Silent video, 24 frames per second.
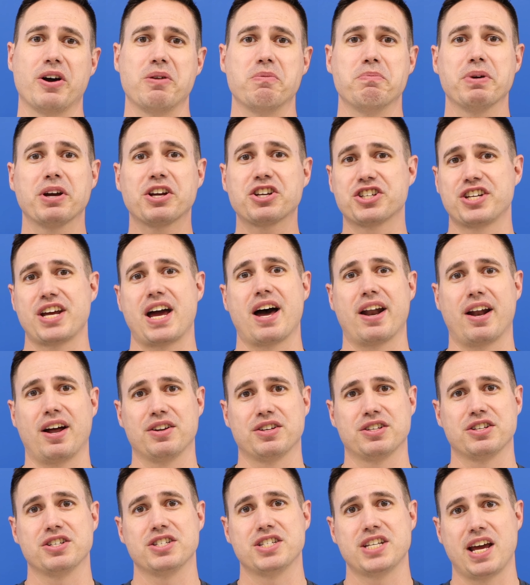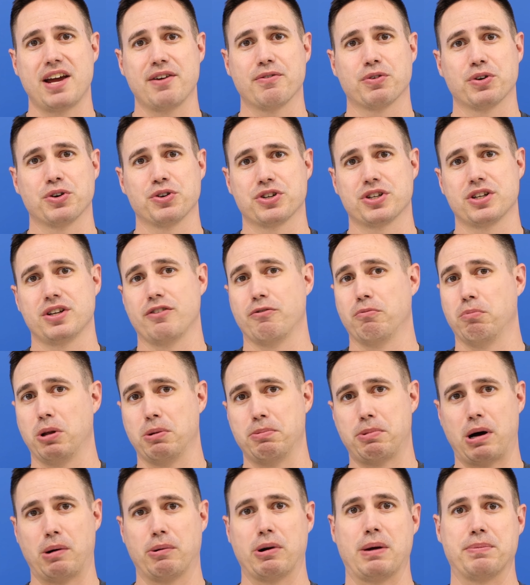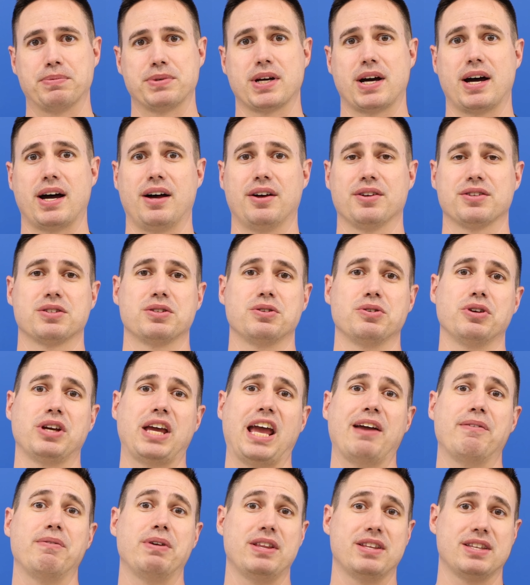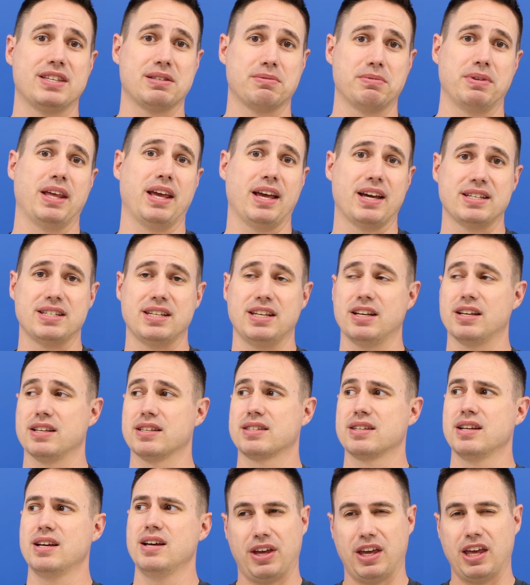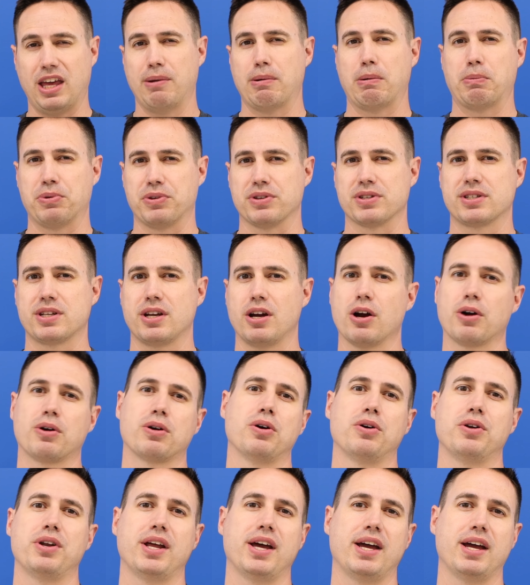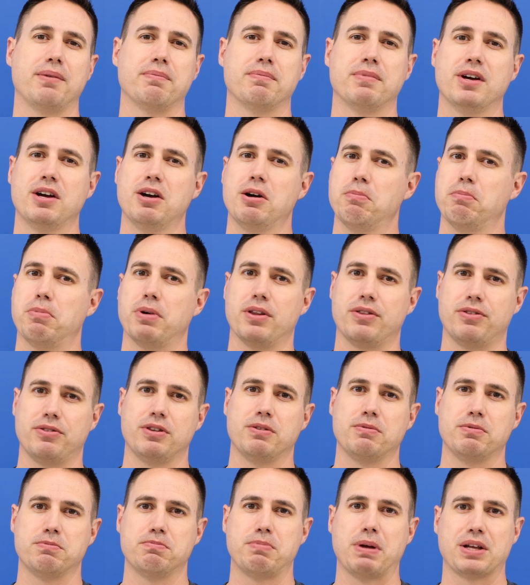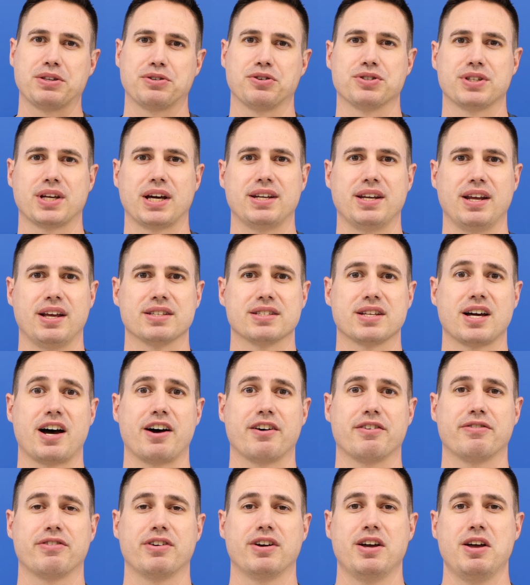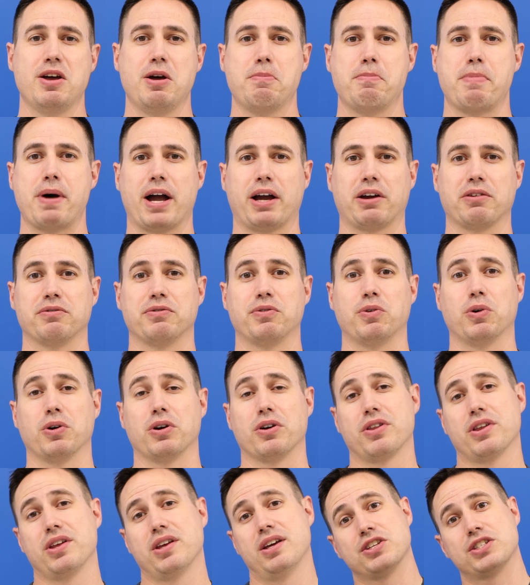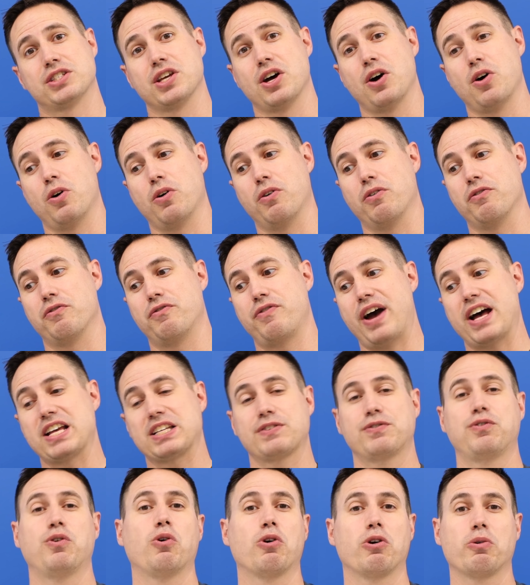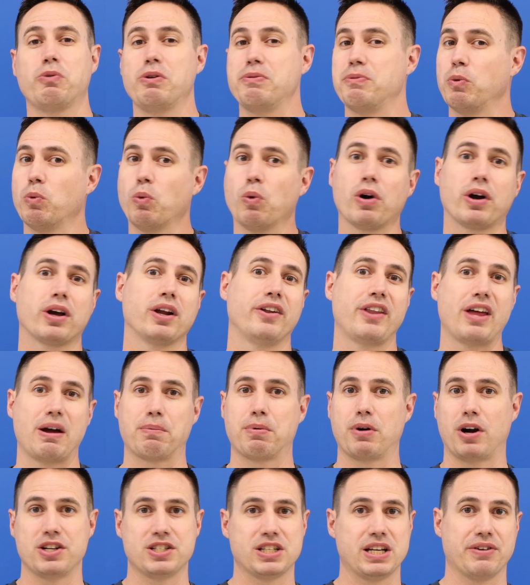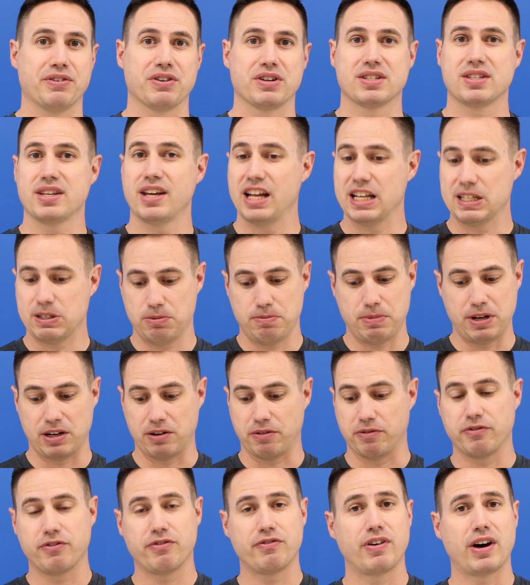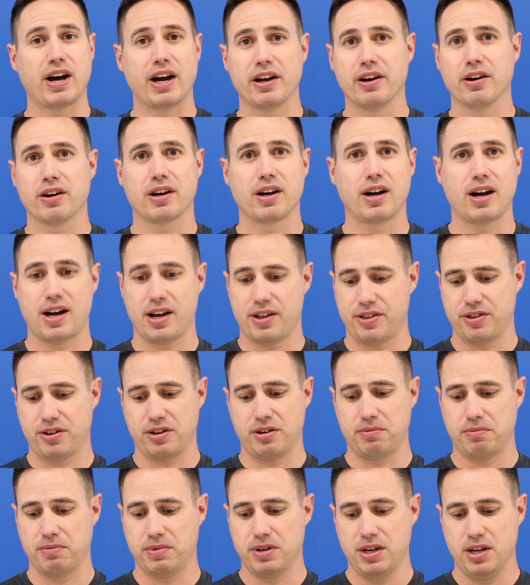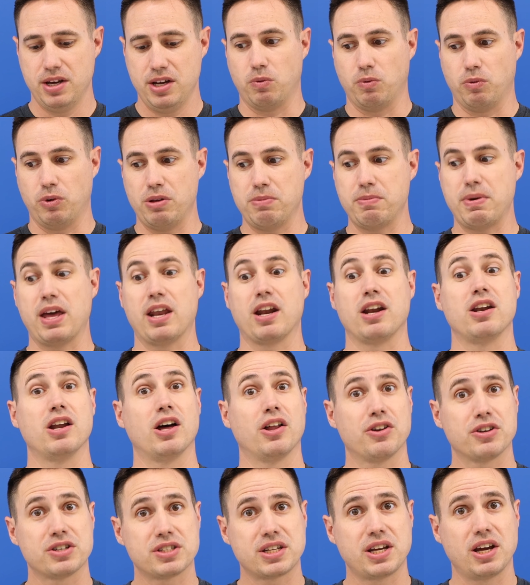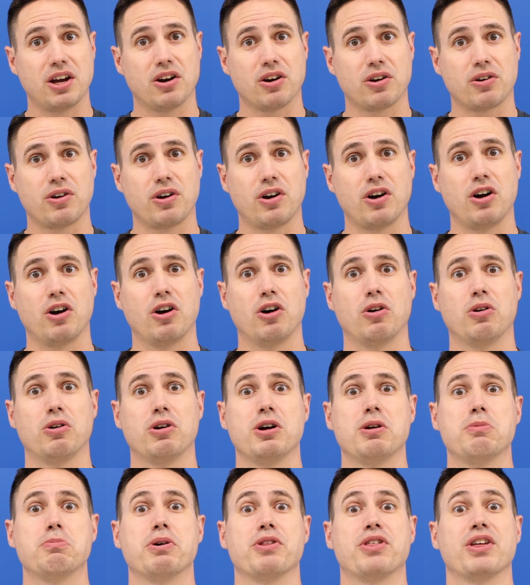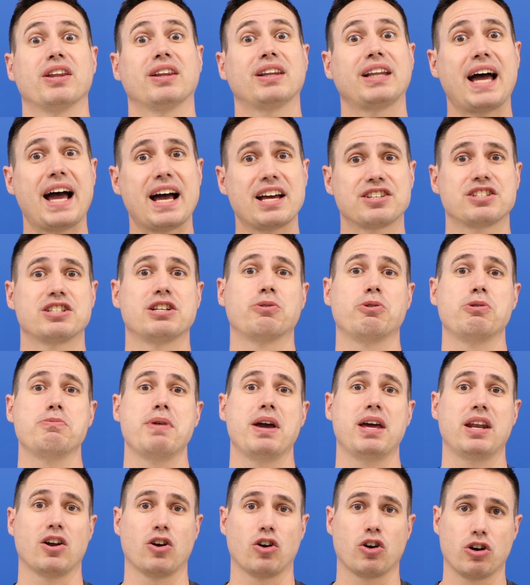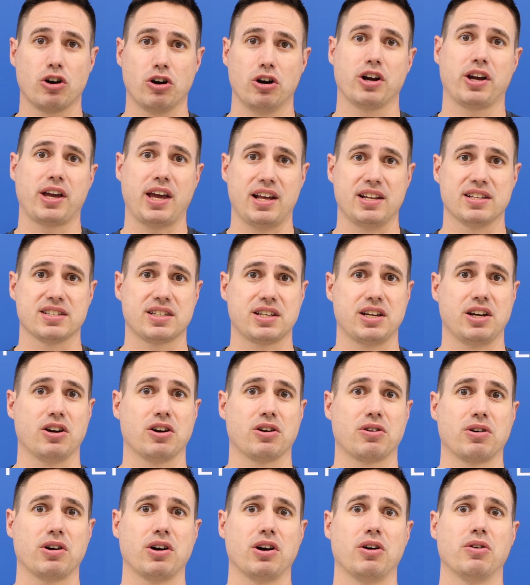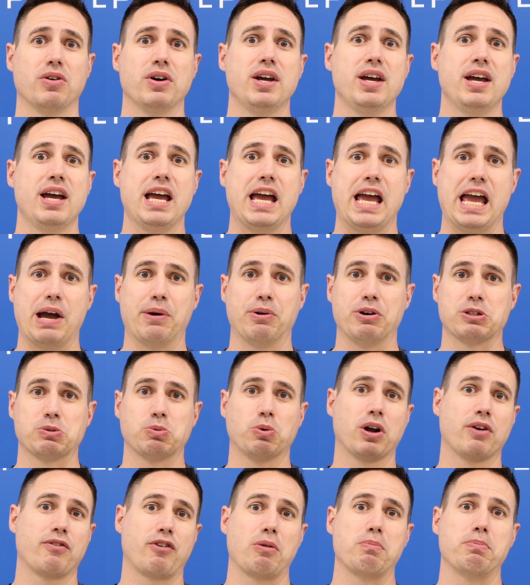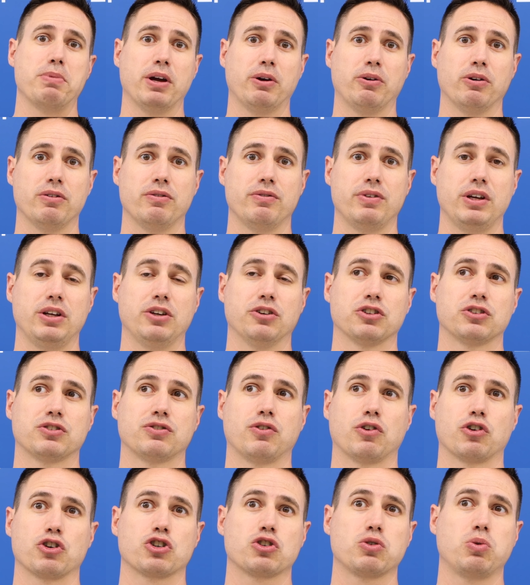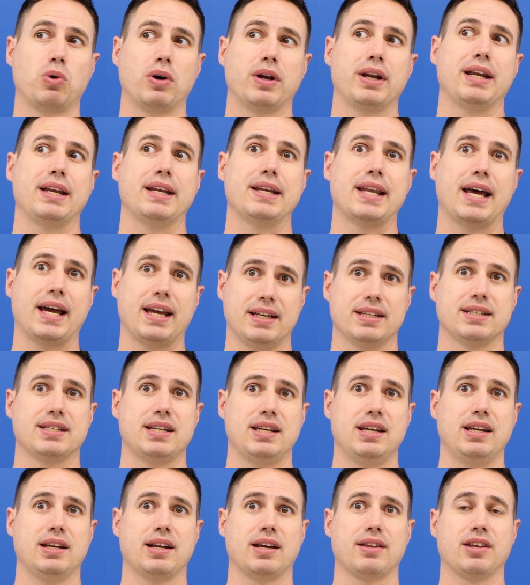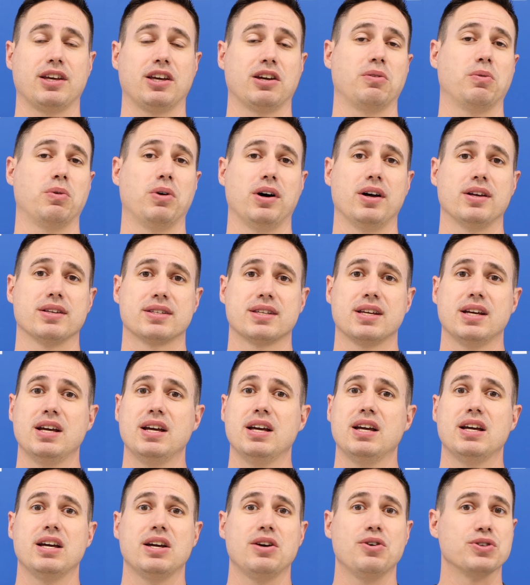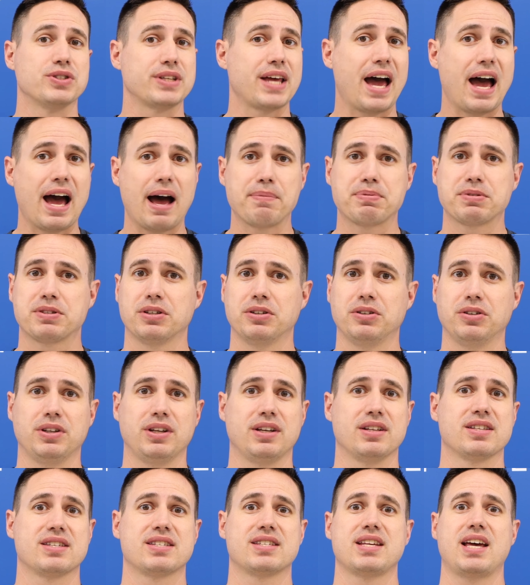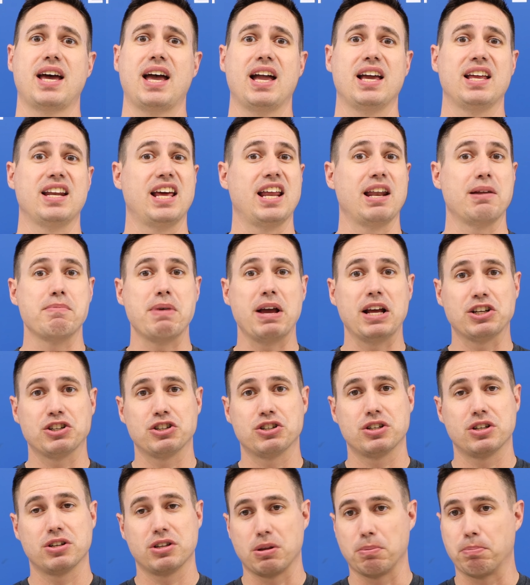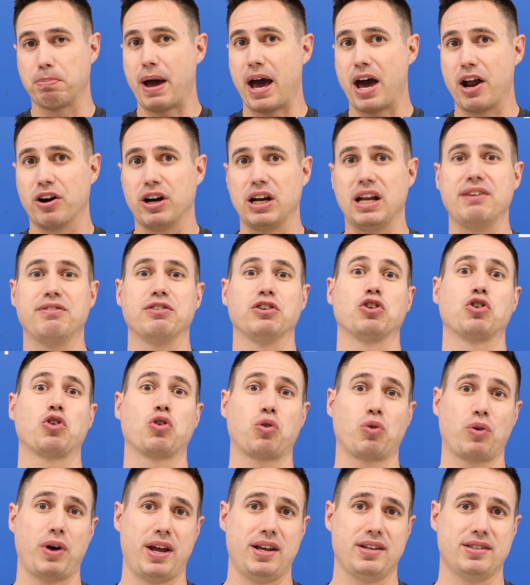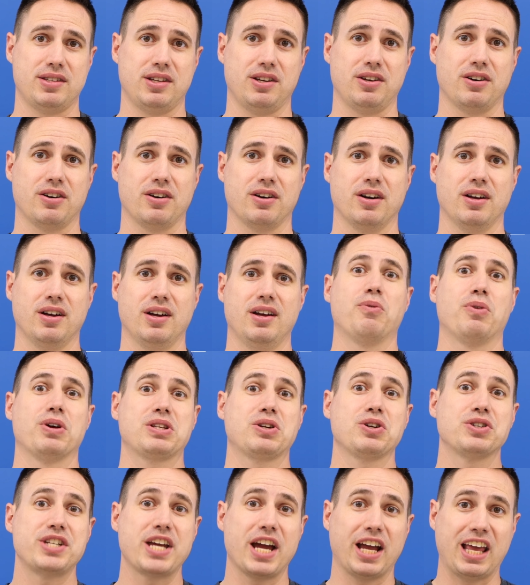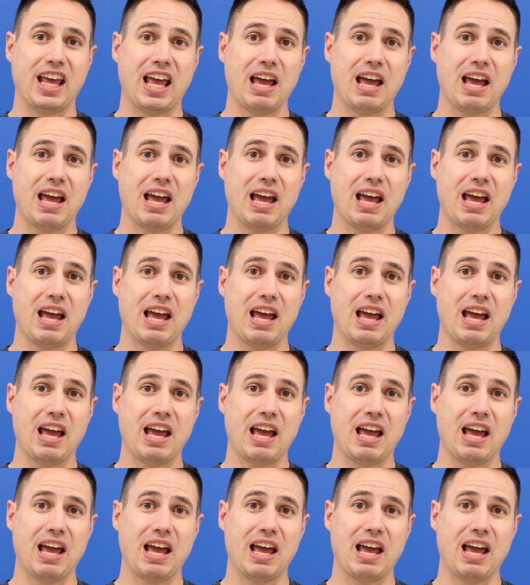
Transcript: and big shout out to Dave Rushton of Bloodball Reptiles who gave me some of the ideas. I think he came up with the Scarecrow name, but bounced those ideas off back and forth. So fast forward, we've been working on that project ever since. We made a fire Gotham, we made another scarecrow, but then last year we made a hurricane scarecrow. And it was one of our big reveals for 2019, I think it was. It was absolutely insane and it made the pattern even crazier. Let's go check